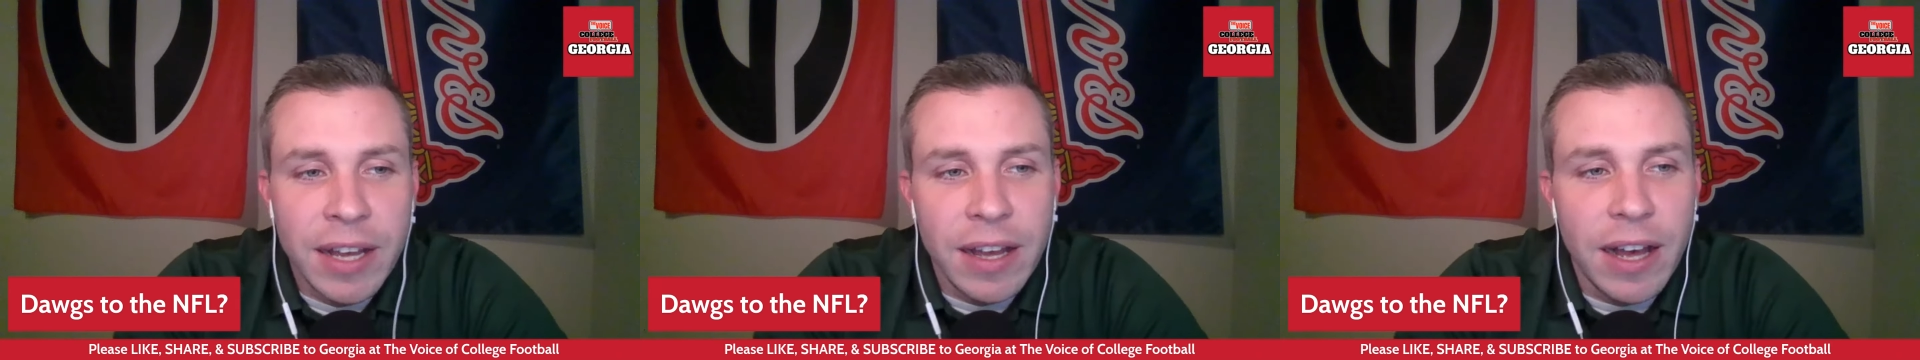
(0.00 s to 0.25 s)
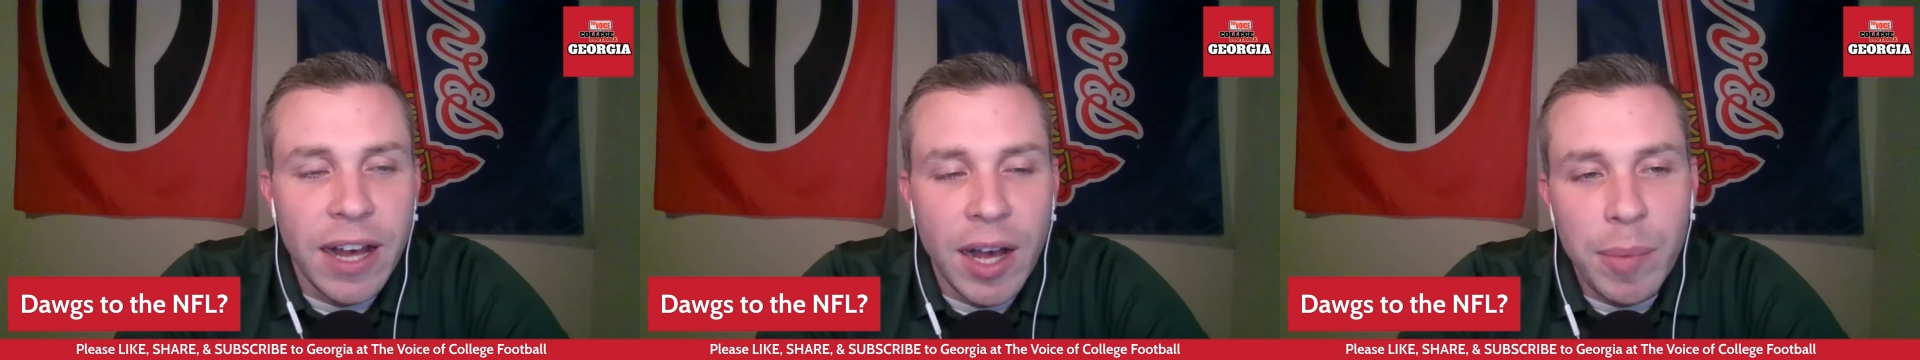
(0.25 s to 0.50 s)

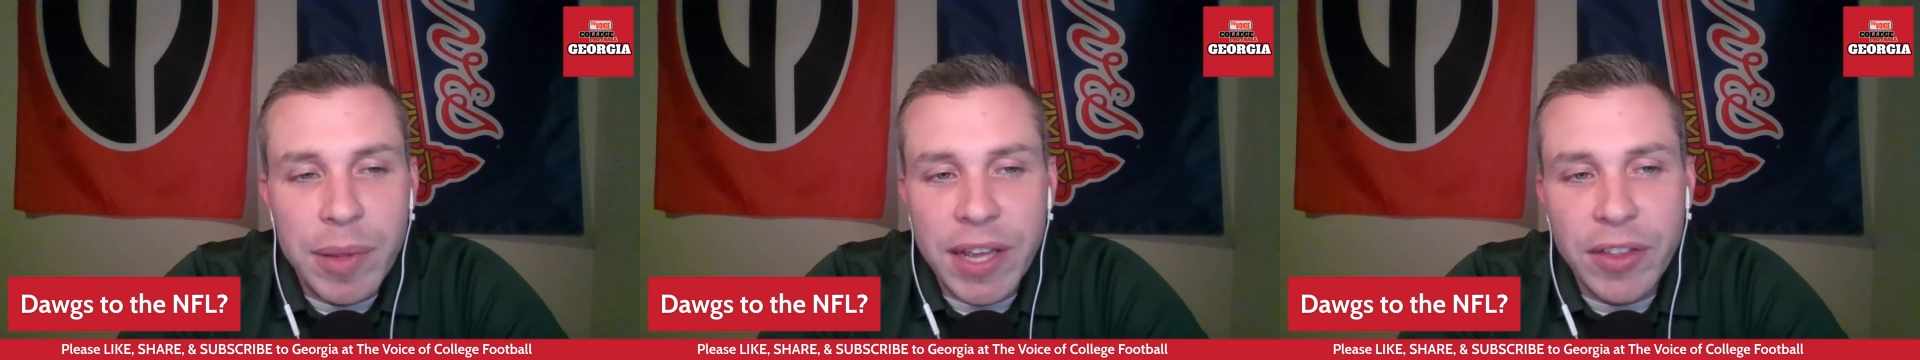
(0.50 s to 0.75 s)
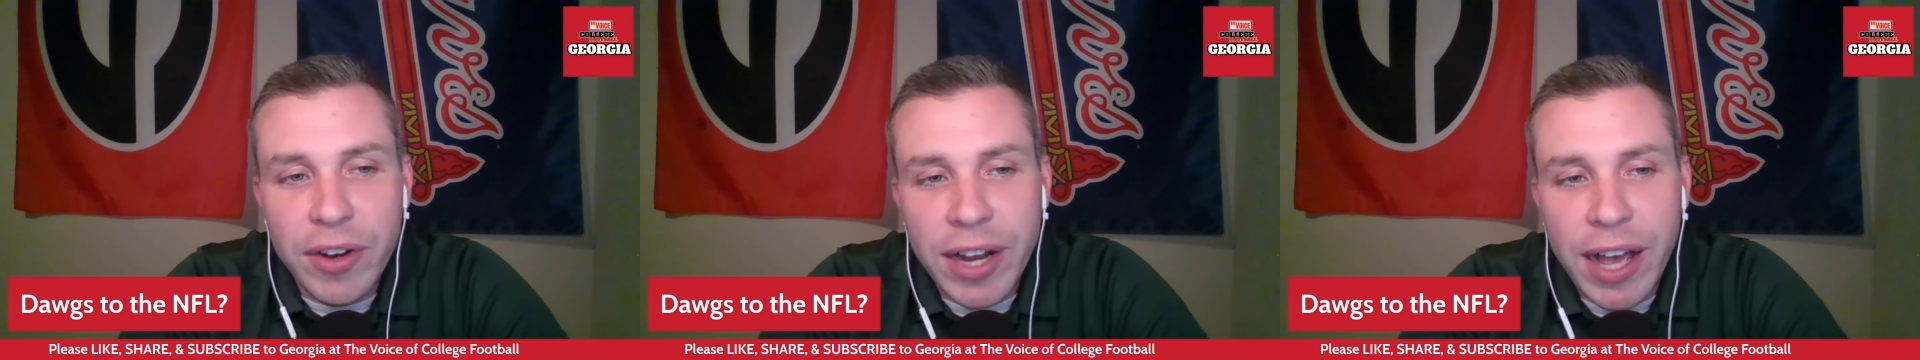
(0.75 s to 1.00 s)
But the
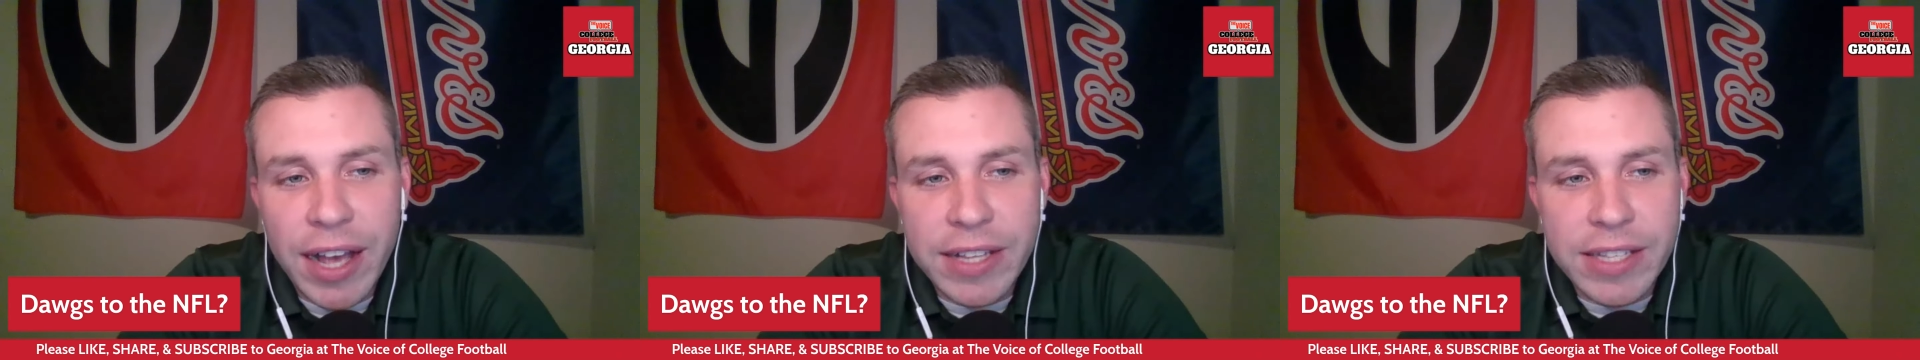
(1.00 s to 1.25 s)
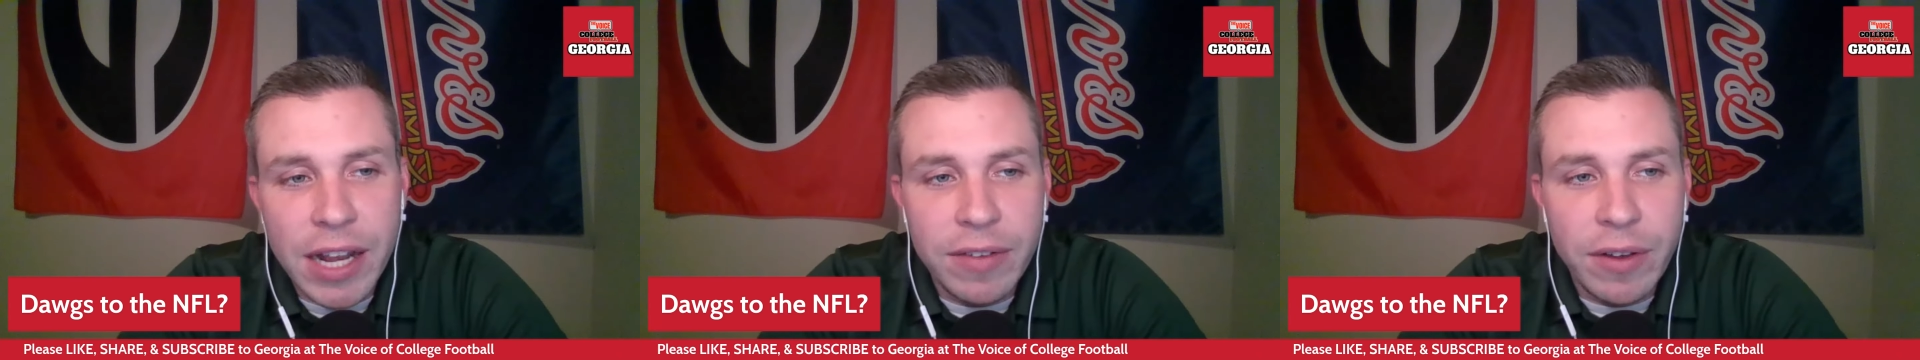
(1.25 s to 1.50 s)
other guys
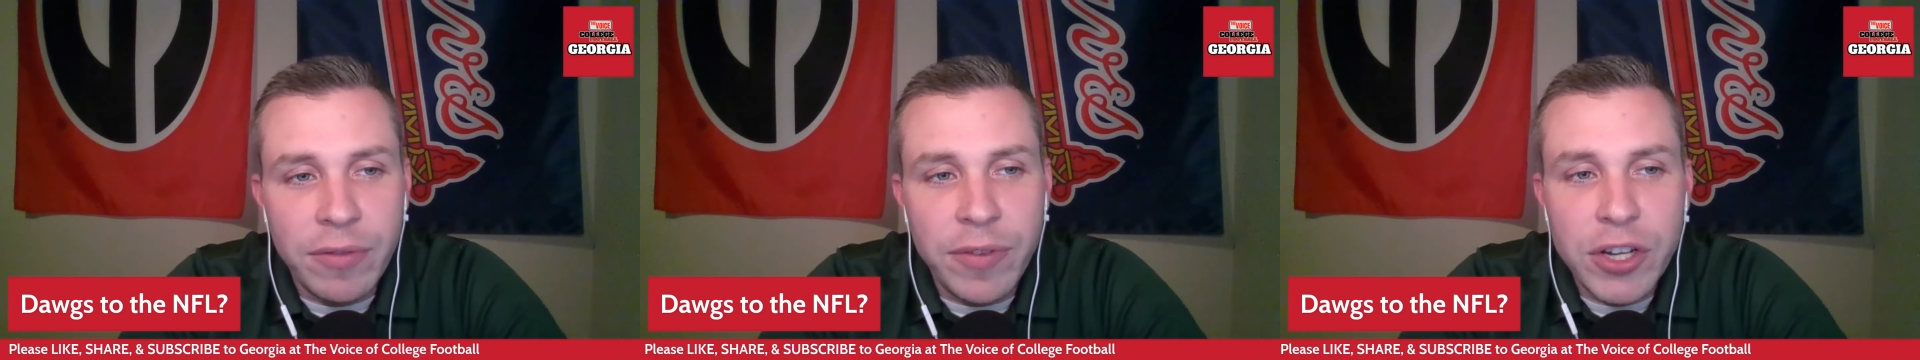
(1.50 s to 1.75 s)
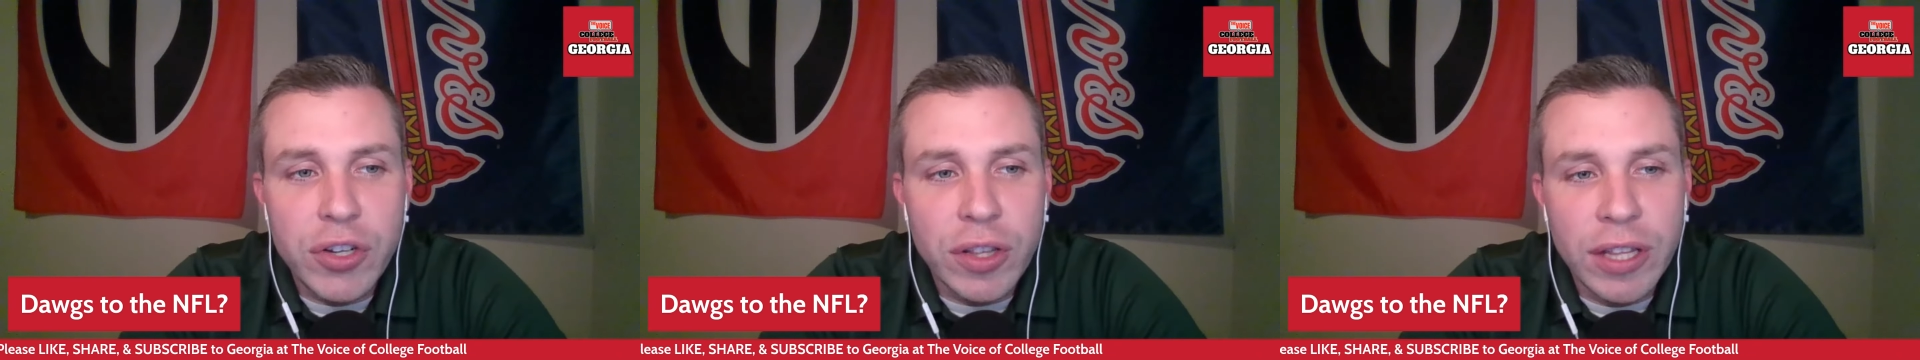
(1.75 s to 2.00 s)
that have
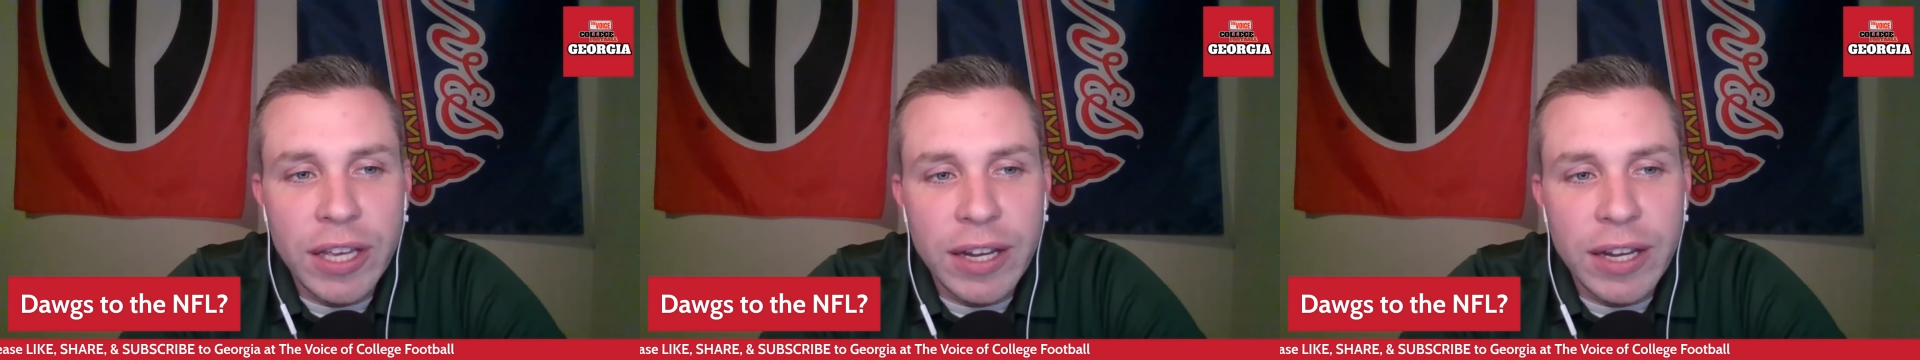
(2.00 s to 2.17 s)
officially